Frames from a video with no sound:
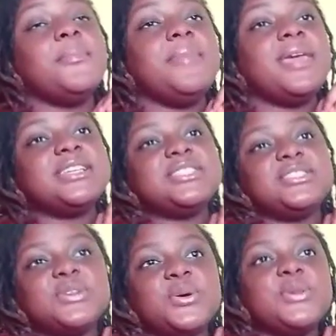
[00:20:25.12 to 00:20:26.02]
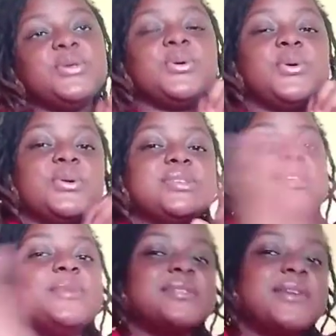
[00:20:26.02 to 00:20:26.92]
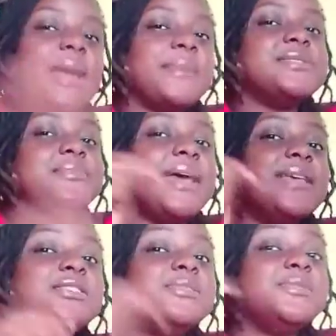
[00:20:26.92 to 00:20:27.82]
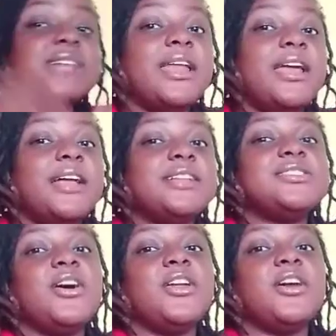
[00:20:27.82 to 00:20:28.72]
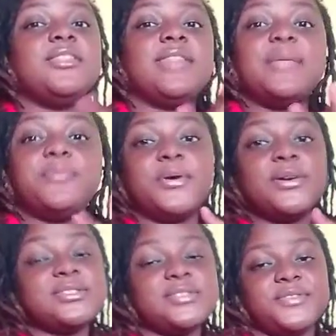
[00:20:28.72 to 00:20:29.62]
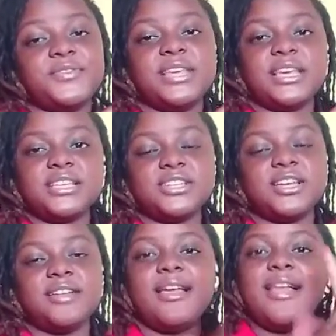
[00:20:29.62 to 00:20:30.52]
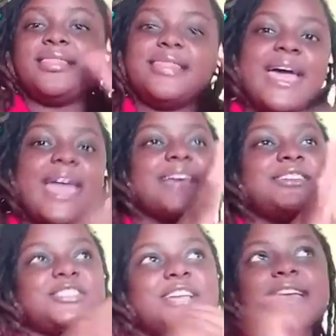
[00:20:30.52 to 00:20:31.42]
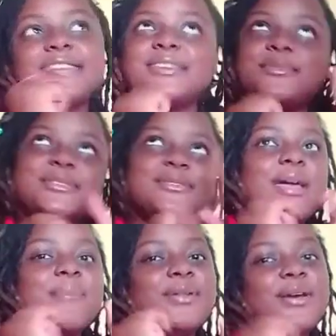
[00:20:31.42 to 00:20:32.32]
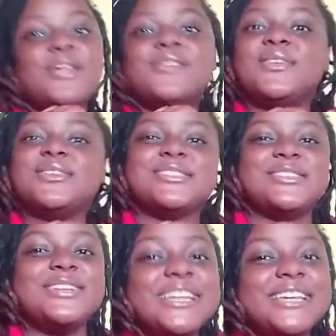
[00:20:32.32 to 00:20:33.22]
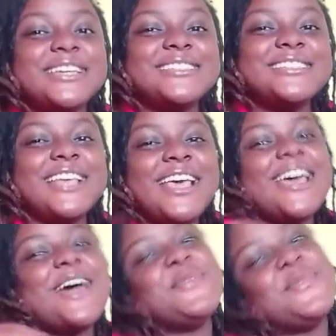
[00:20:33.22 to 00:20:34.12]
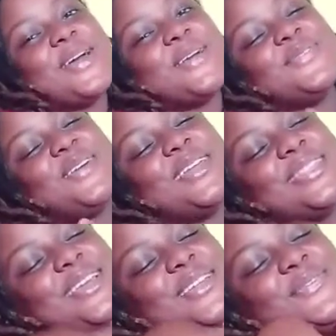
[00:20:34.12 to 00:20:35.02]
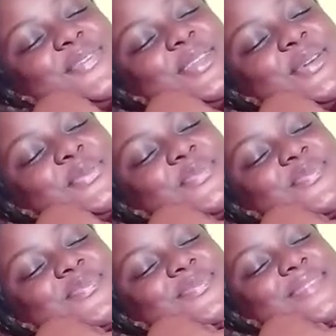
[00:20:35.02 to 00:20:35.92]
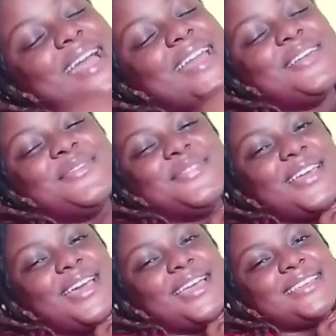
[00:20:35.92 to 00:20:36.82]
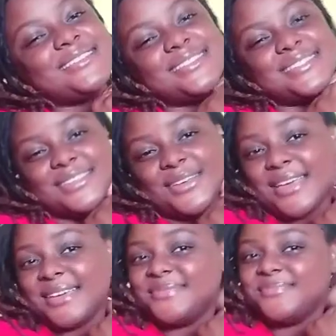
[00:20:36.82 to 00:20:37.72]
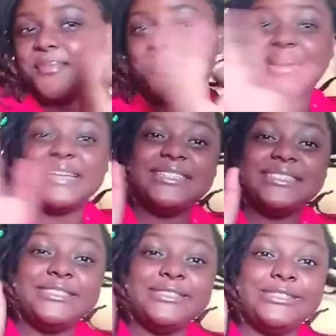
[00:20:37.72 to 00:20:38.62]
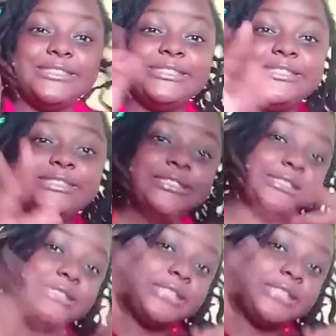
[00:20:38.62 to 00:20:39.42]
Make sure you go subscribe to my YouTube channel, turn on that post notification, like, share, subscribe, and all of those goodies. I'll be back for another video. I love you guys. Okay? Bye.